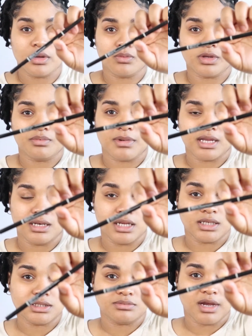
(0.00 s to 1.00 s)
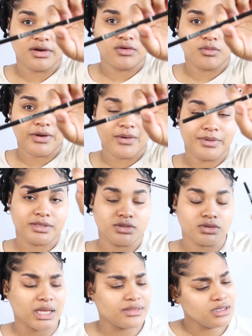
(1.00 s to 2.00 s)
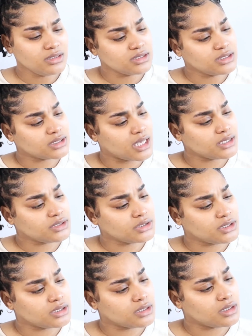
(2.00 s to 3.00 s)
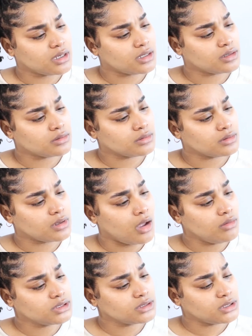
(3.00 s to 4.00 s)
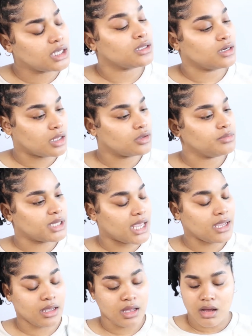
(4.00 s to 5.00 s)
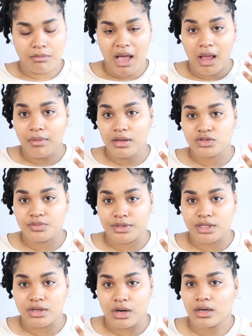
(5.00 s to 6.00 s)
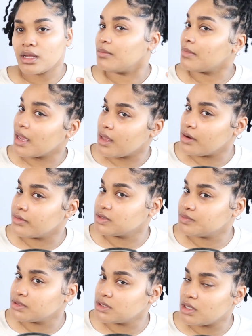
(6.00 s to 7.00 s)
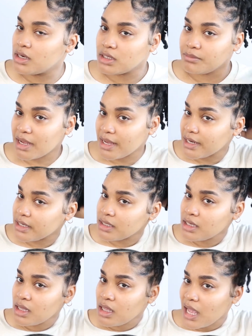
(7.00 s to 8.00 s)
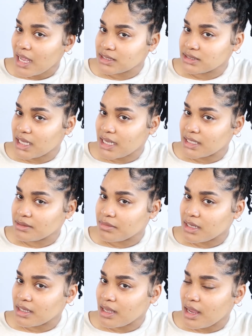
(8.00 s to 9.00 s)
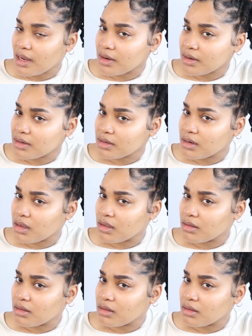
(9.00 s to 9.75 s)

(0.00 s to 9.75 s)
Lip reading: in with my NYX micro brow pencil. I think this is actually in the color, oh yeah, in the color black. My eyebrows are pretty dark and my hair is pretty dark. My hair, I dyed my hair